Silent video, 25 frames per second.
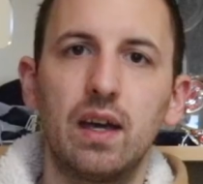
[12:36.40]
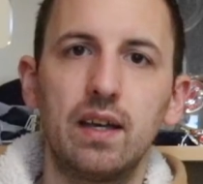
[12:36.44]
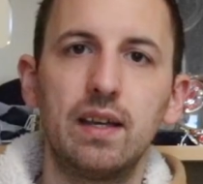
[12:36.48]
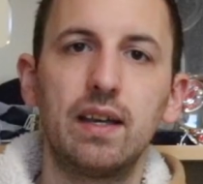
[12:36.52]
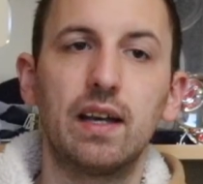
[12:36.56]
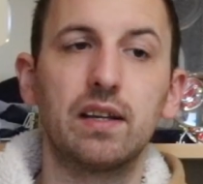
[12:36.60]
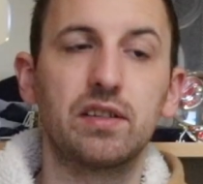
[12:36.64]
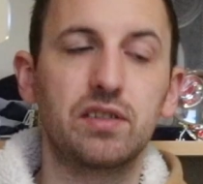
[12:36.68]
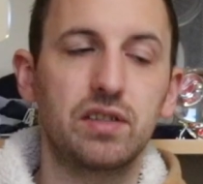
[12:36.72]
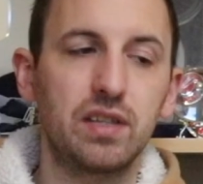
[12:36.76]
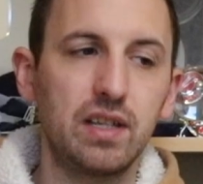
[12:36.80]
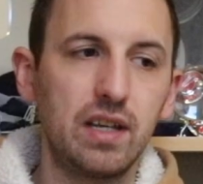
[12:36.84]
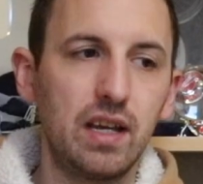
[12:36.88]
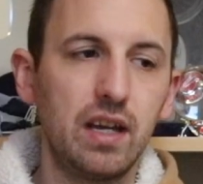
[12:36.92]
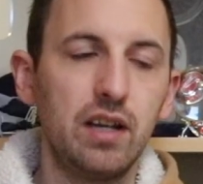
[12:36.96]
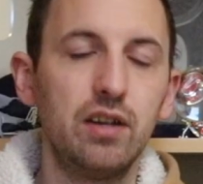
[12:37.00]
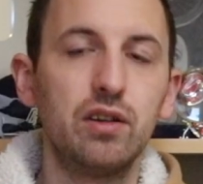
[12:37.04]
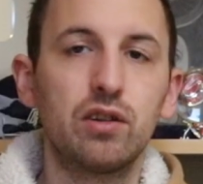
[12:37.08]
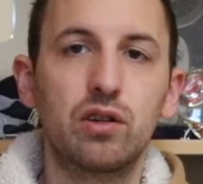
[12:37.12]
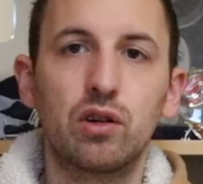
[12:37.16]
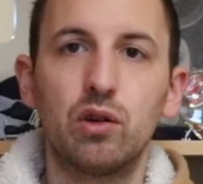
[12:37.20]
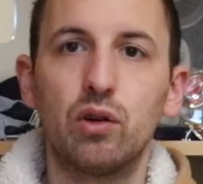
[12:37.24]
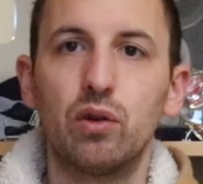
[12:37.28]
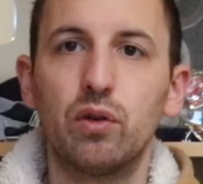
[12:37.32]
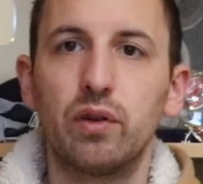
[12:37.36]
Yes, the
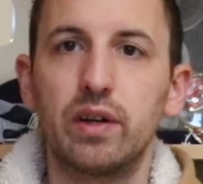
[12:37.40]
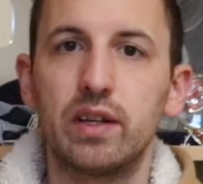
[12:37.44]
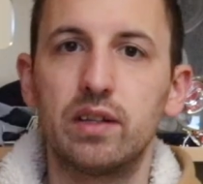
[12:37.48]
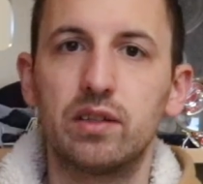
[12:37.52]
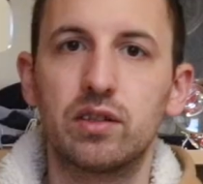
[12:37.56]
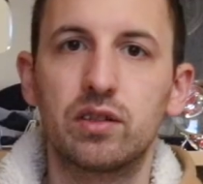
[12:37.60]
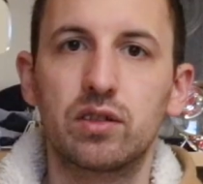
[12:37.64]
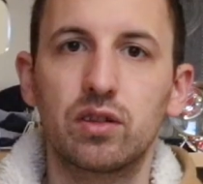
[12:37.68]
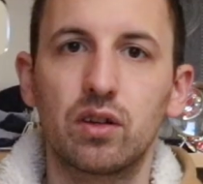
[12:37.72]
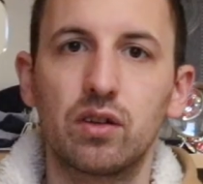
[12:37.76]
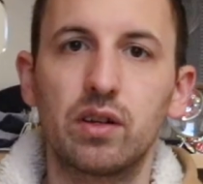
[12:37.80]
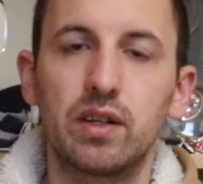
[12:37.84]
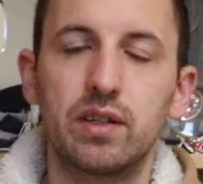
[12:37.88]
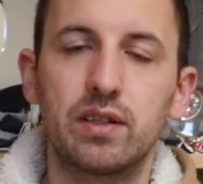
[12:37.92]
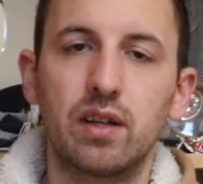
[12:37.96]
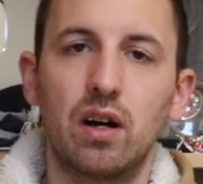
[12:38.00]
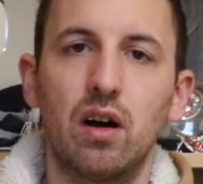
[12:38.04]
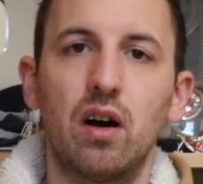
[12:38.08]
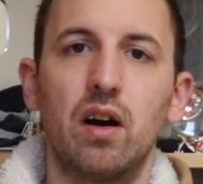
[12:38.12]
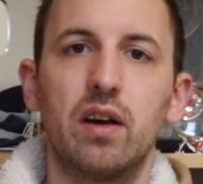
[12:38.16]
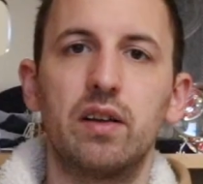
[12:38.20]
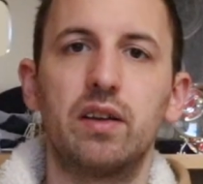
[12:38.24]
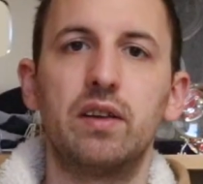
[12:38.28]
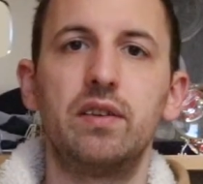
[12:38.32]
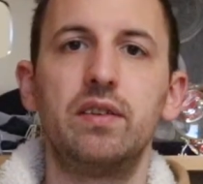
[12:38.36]
inner core is solid
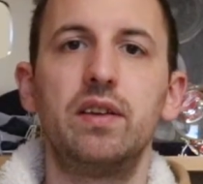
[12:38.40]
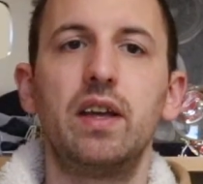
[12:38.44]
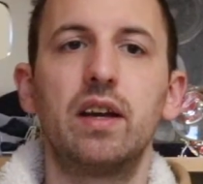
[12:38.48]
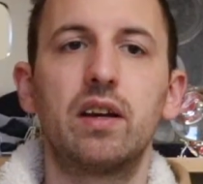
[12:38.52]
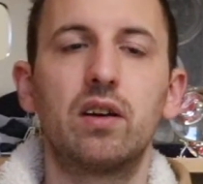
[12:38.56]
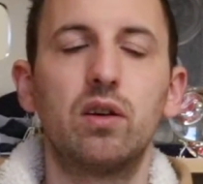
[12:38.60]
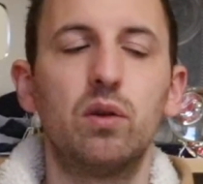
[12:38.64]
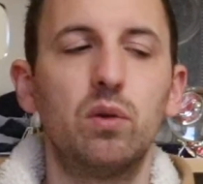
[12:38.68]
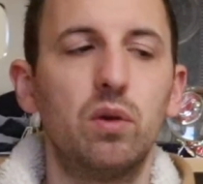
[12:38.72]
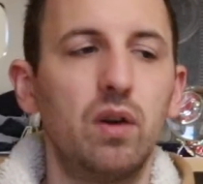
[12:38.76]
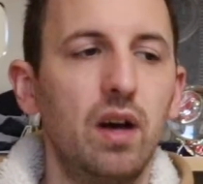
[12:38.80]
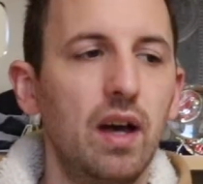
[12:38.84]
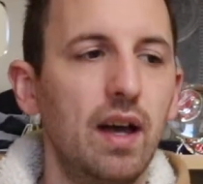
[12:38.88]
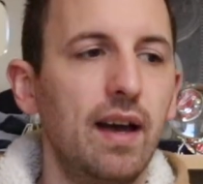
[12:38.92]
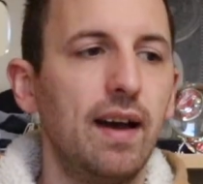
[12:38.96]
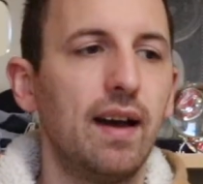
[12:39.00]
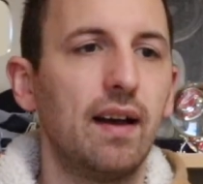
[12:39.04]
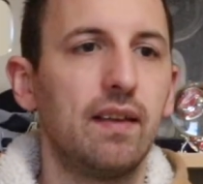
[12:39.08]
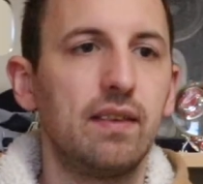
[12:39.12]
iron and nickel,